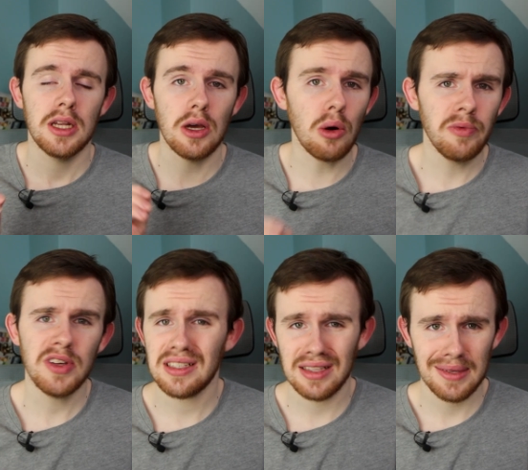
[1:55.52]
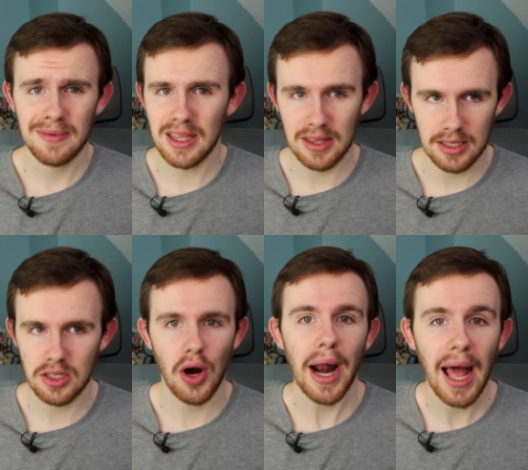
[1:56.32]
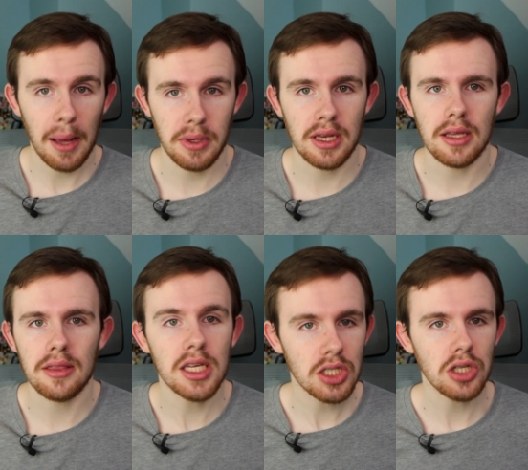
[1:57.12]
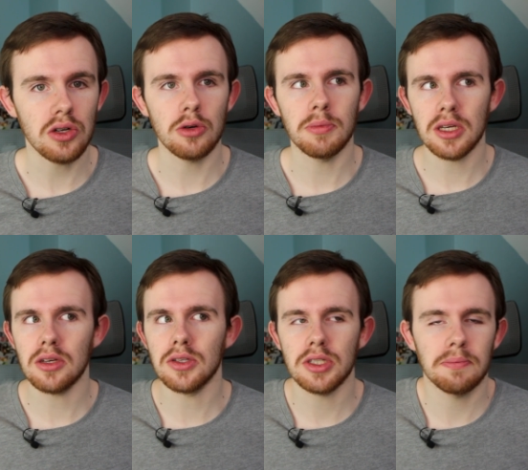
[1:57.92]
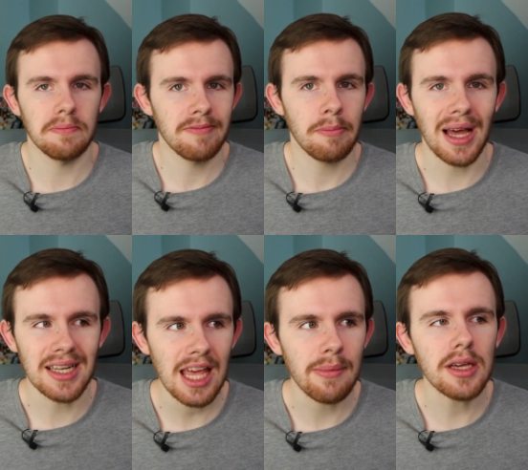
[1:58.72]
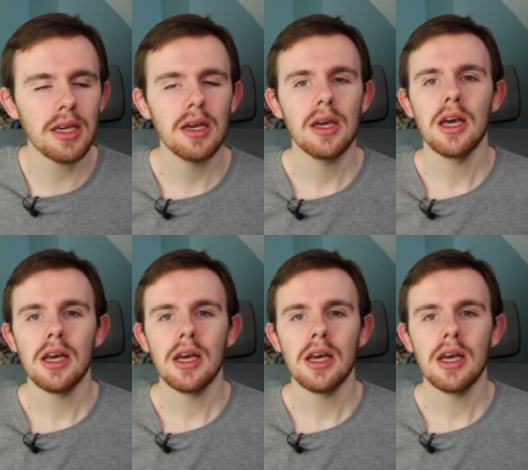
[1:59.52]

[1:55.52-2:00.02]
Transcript: Now obviously these aren't happening this year because pandemic,